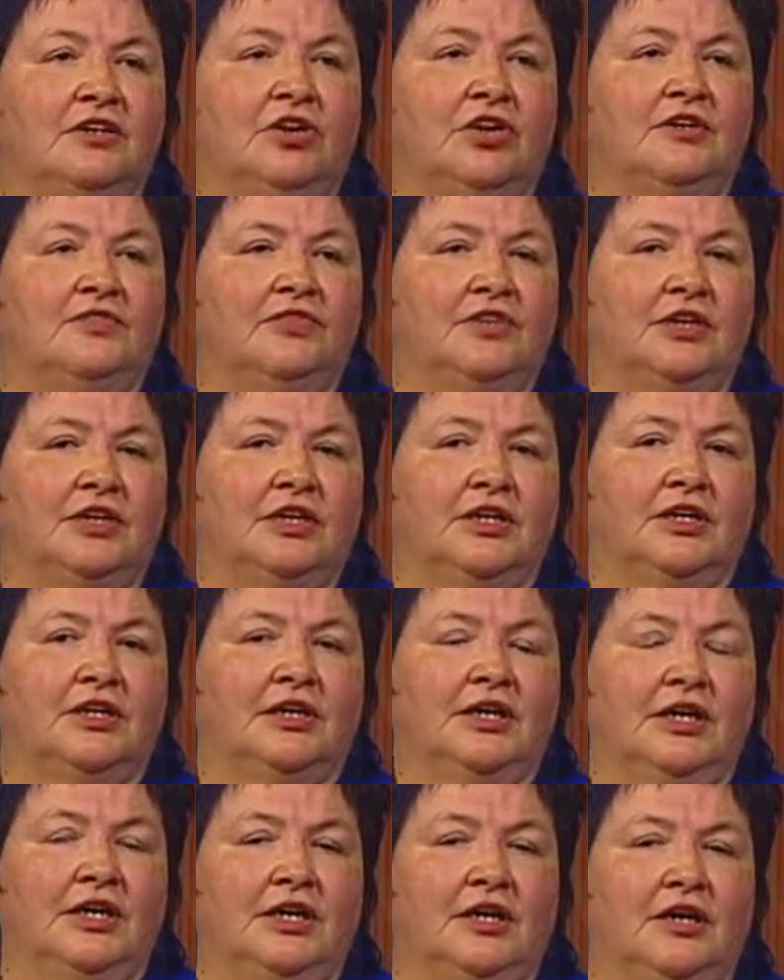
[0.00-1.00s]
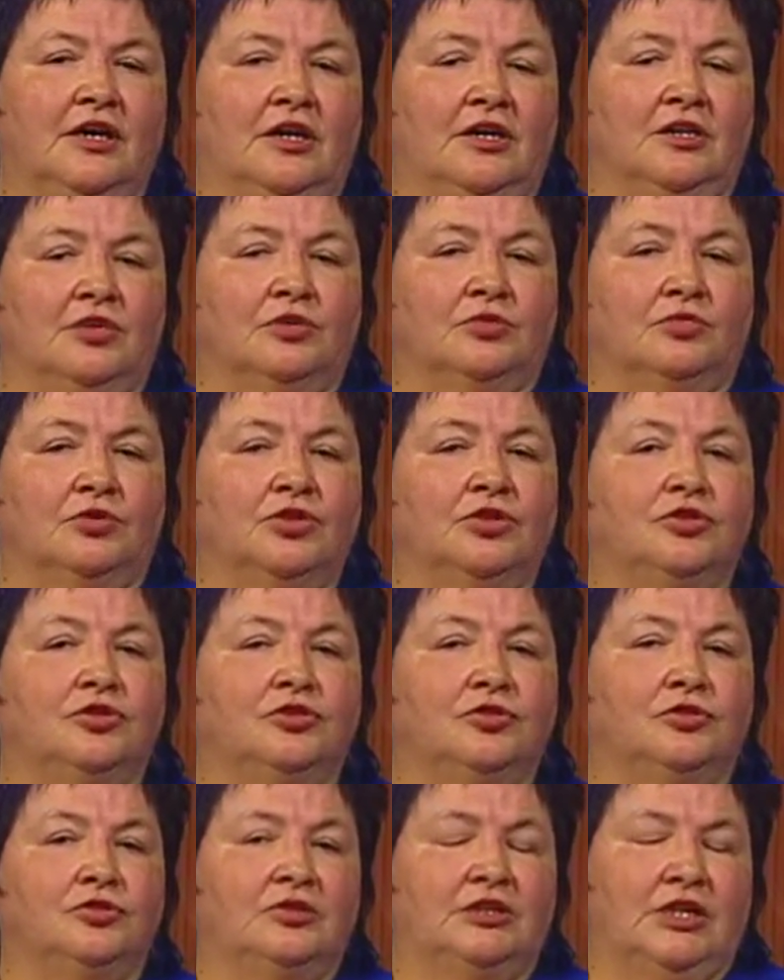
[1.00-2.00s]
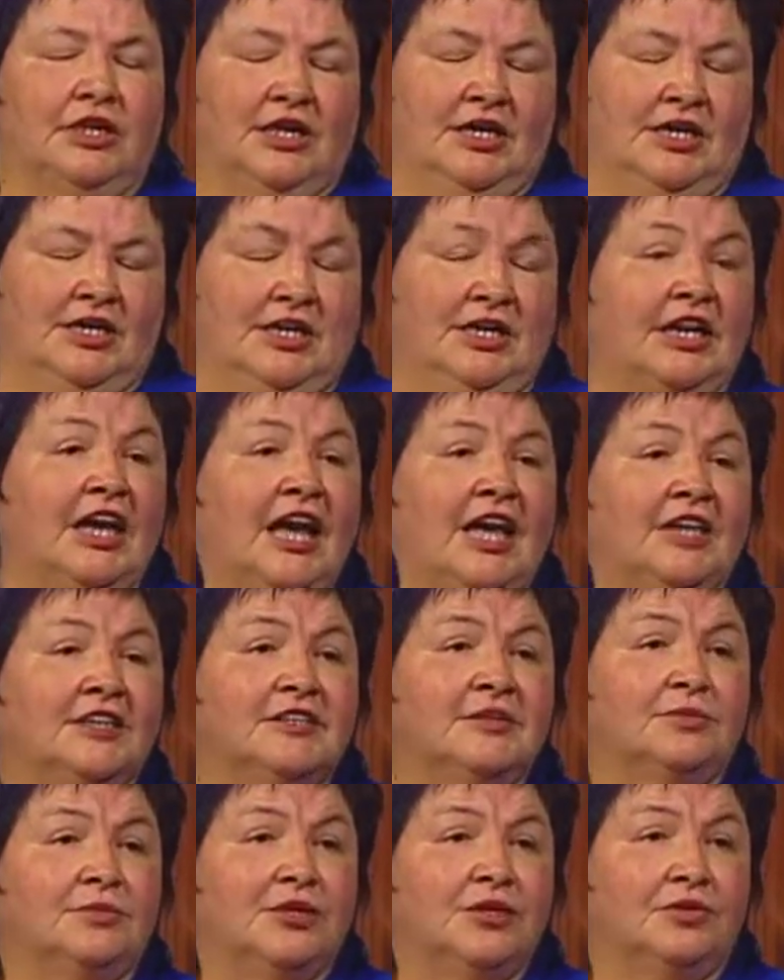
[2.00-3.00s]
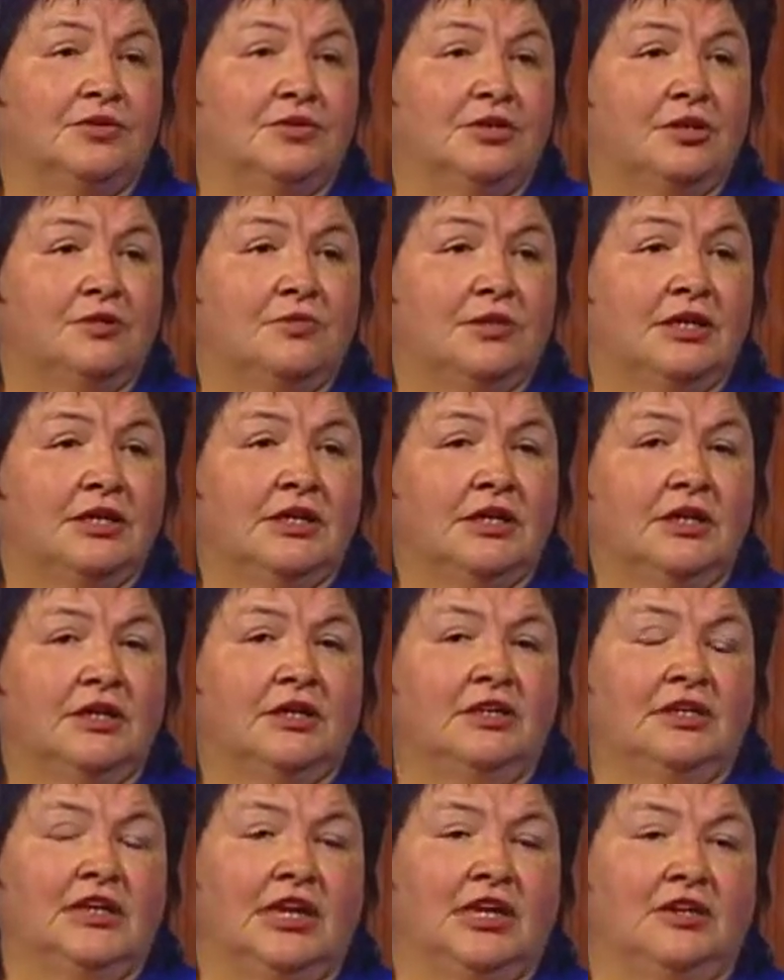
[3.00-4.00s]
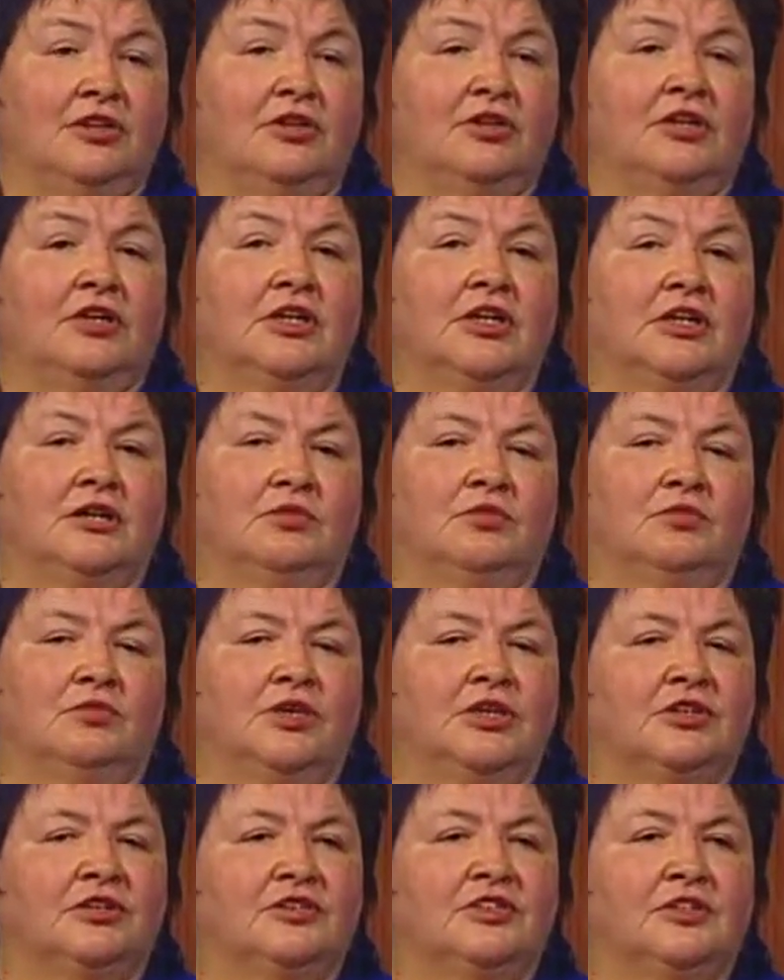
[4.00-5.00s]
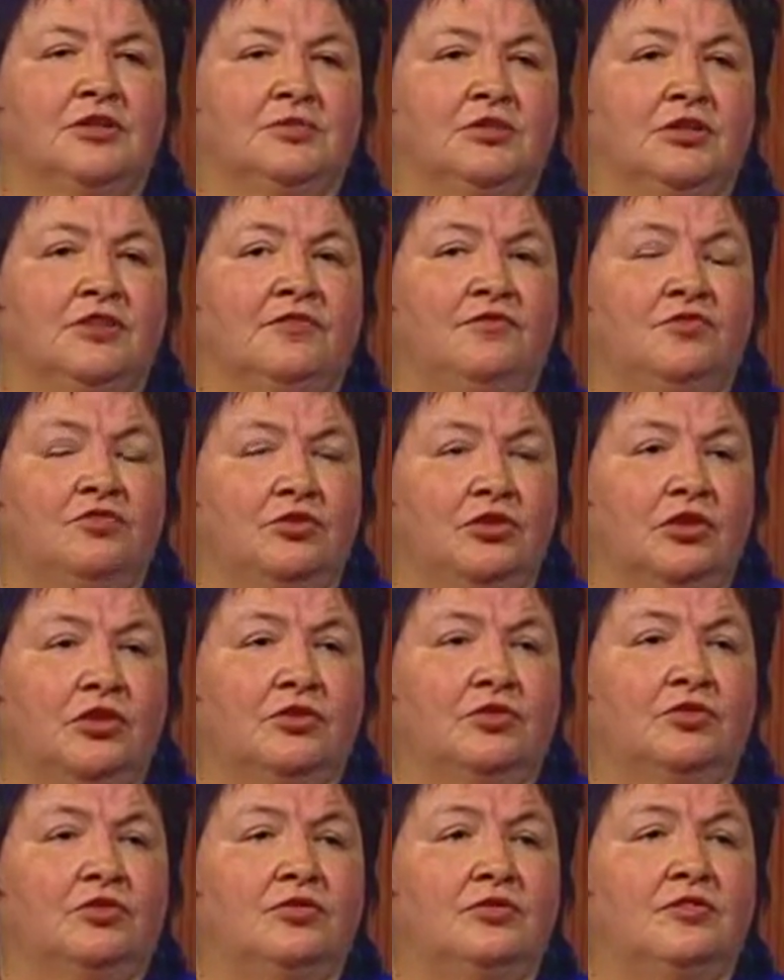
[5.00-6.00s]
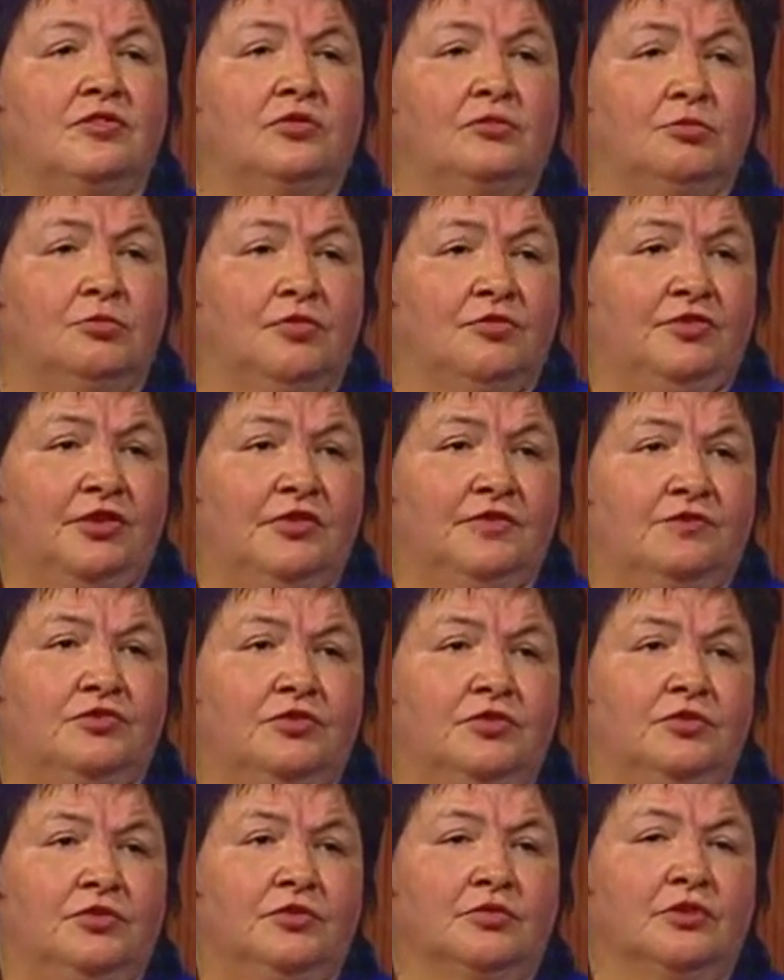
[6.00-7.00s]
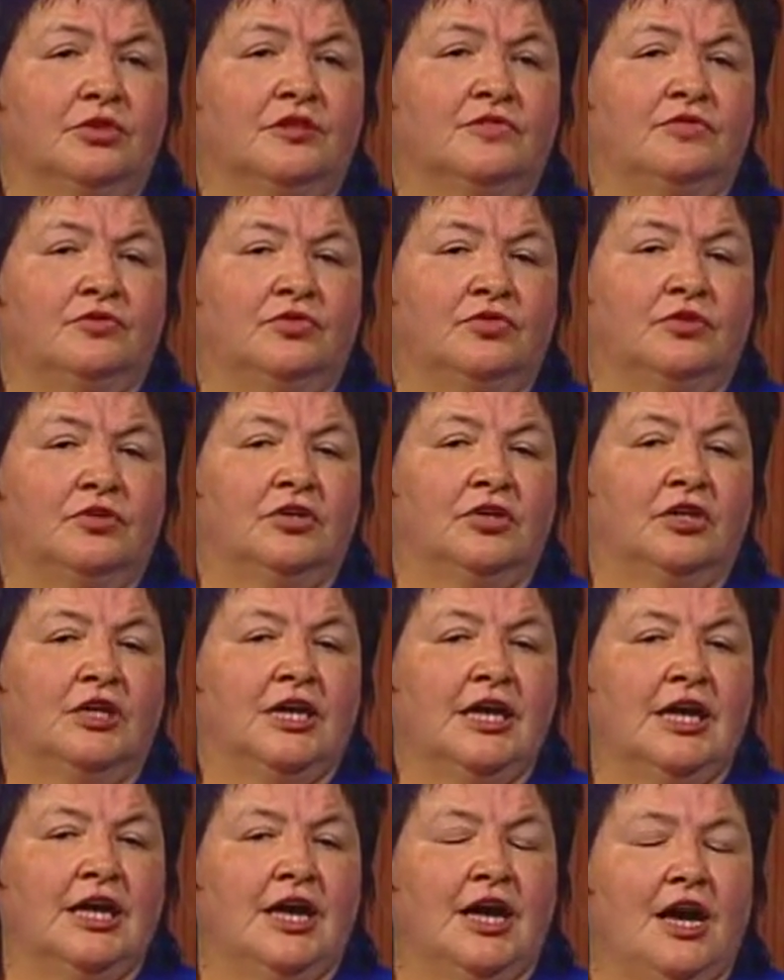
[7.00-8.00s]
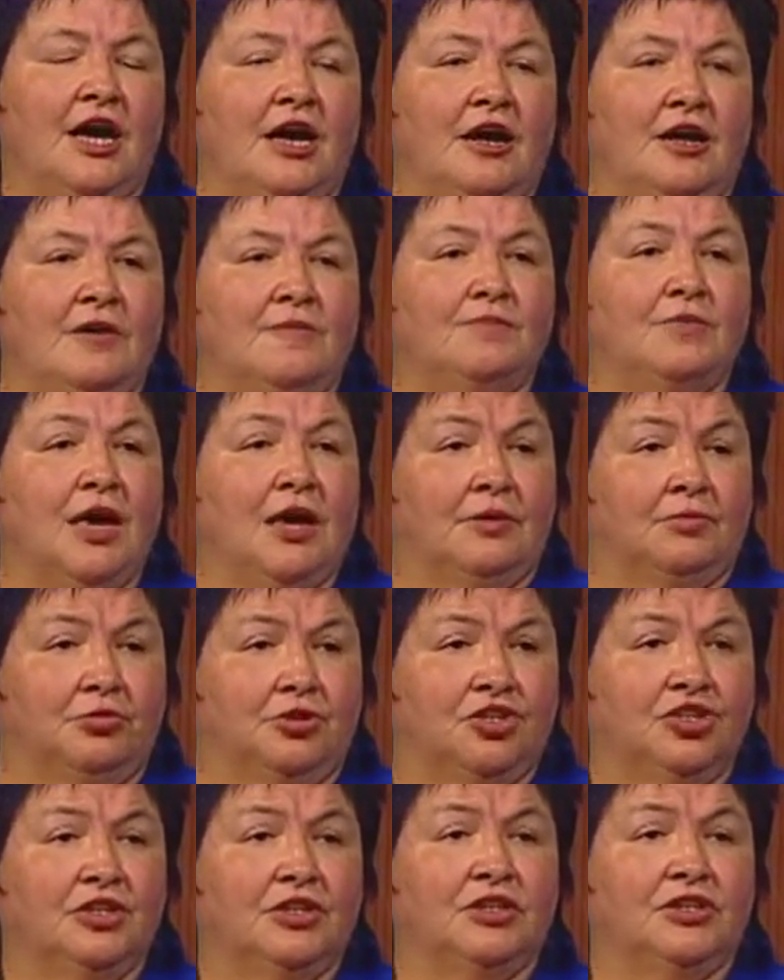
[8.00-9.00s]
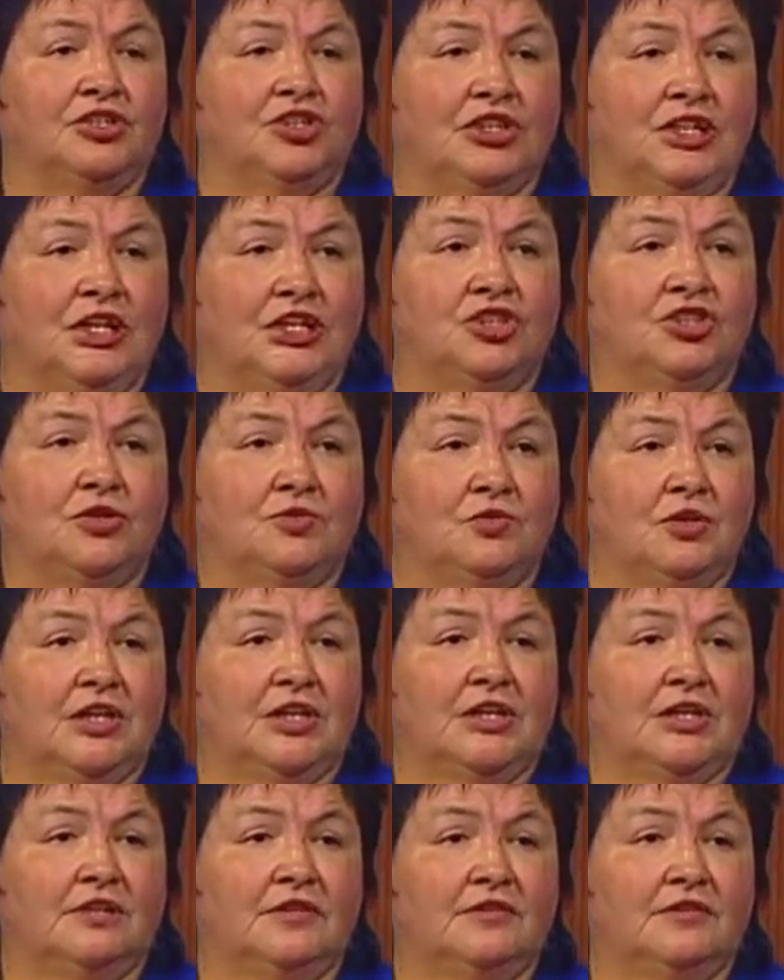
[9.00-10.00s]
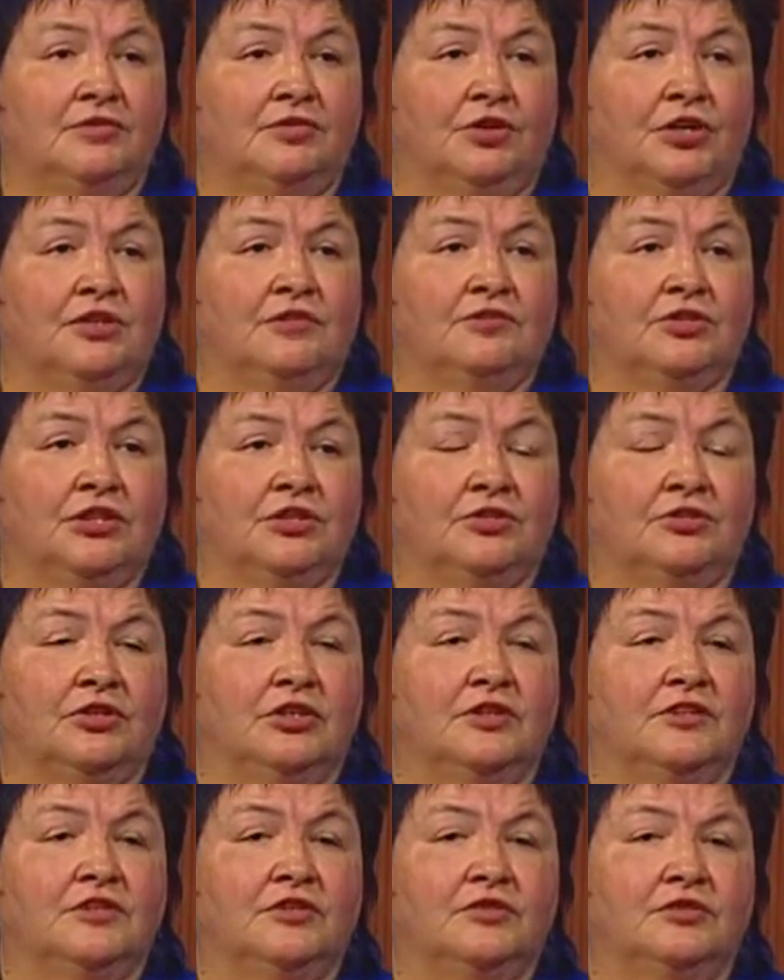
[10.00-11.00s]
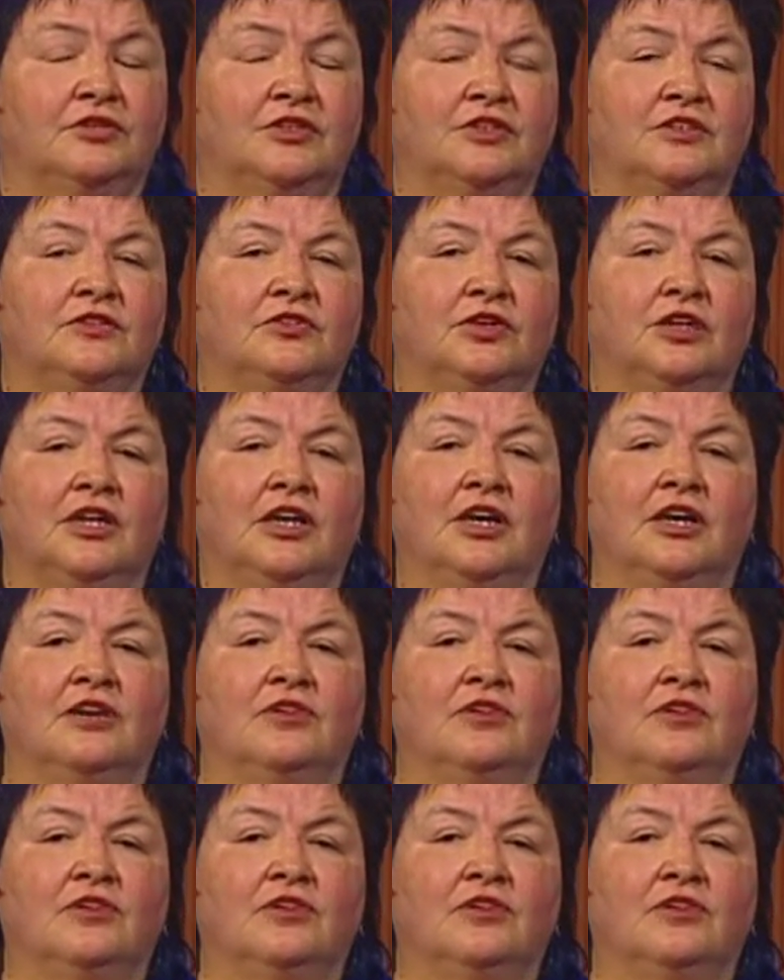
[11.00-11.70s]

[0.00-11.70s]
off on a on a renewed uh, enhancement agreement taken a look at what are some of the four goals moving forward for um, Aboriginal education within Greater Victoria School District.